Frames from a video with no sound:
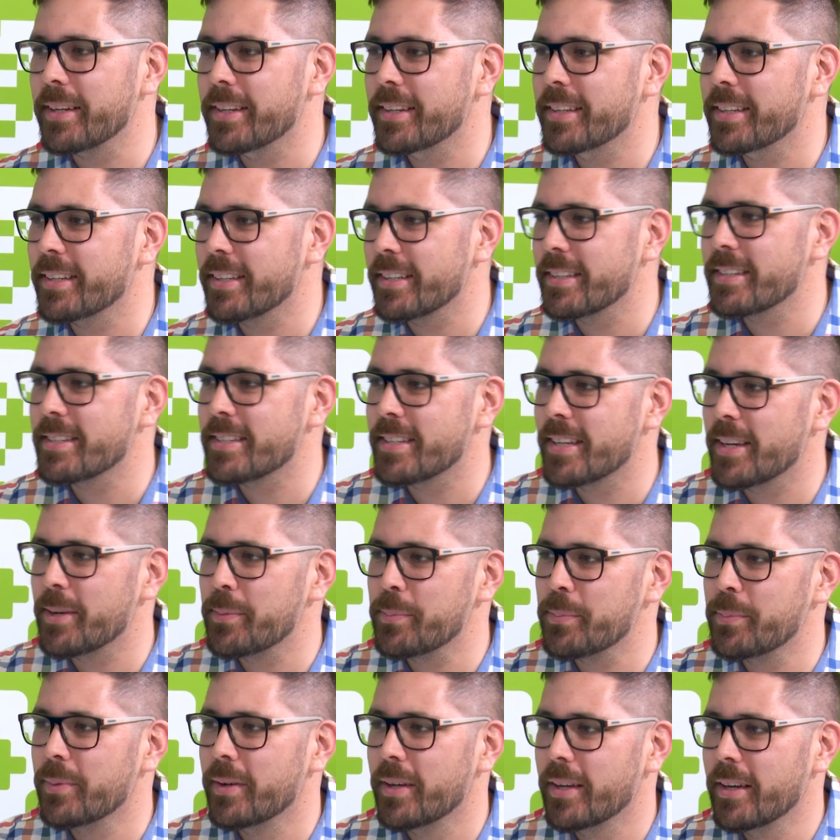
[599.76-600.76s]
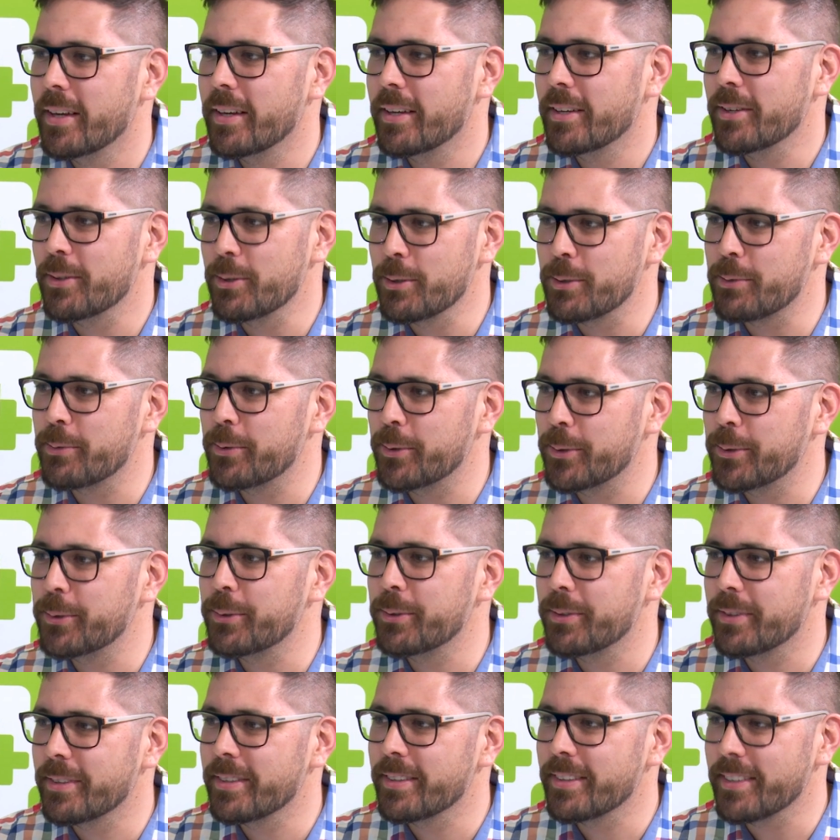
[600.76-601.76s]
I think it's useful.
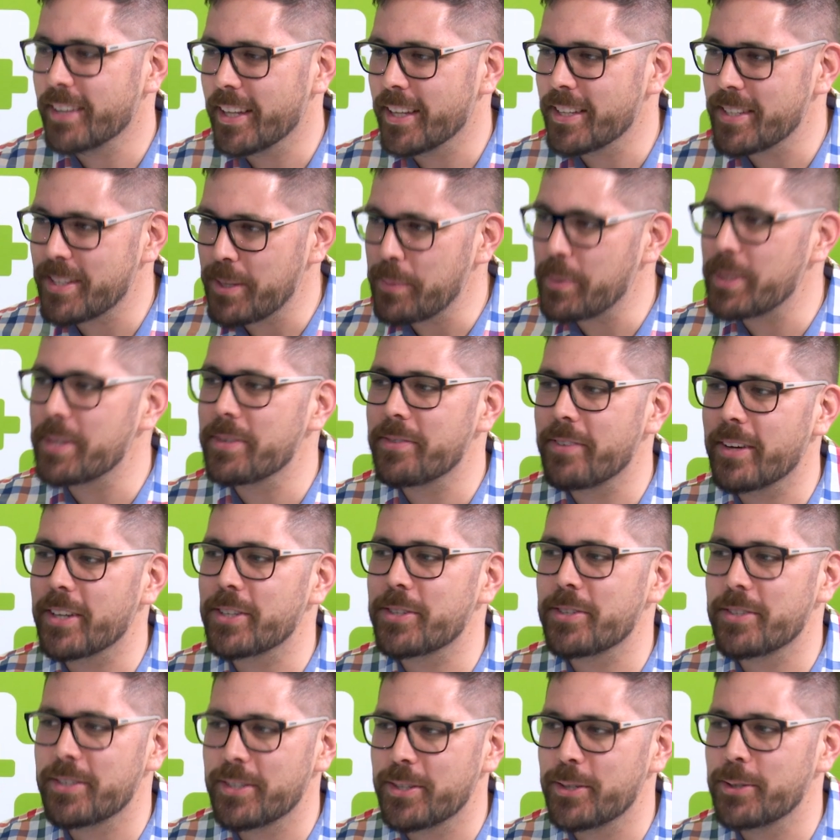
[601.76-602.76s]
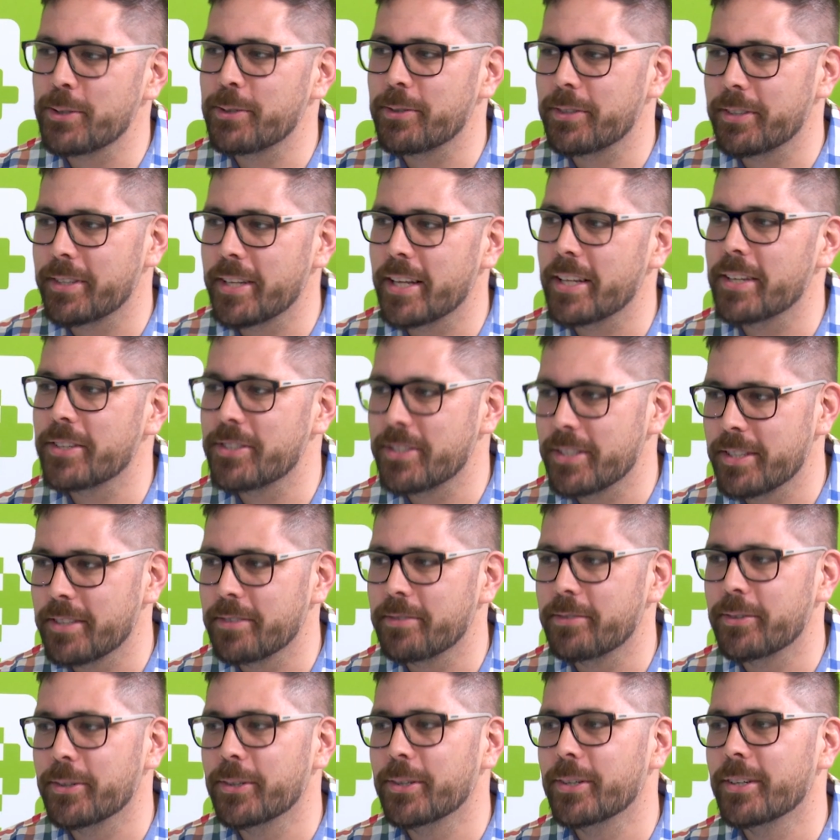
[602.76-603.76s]
The cement factory is a useful analogy
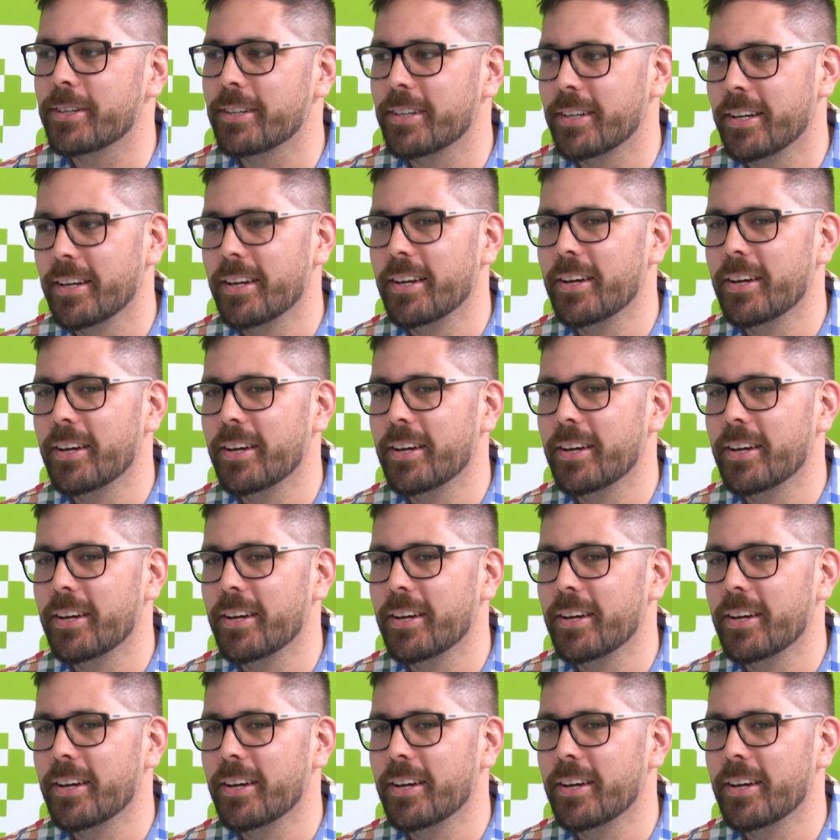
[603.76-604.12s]
for